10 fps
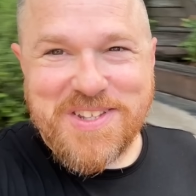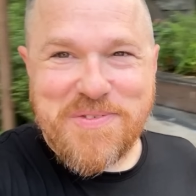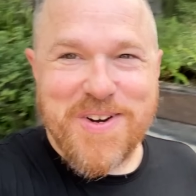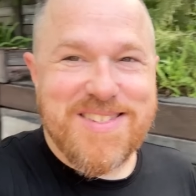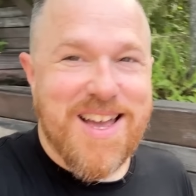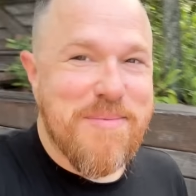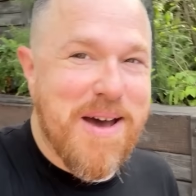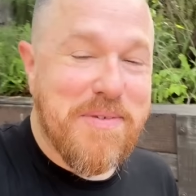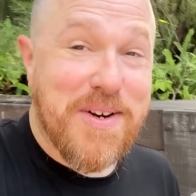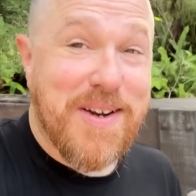first time
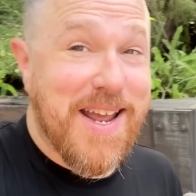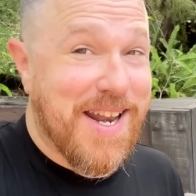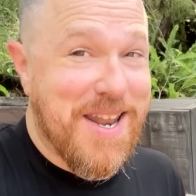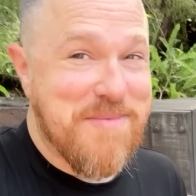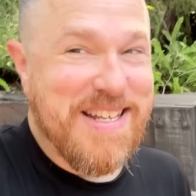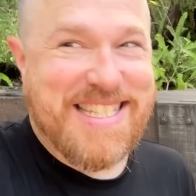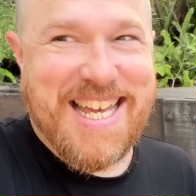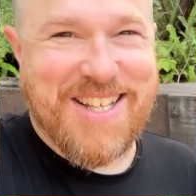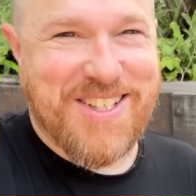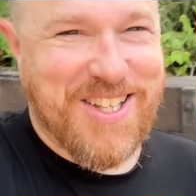ever, and let me
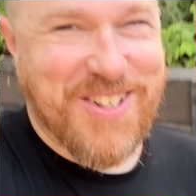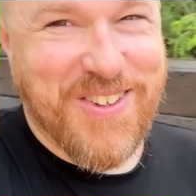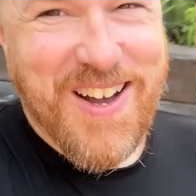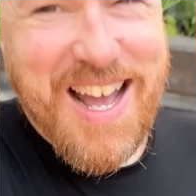tell you,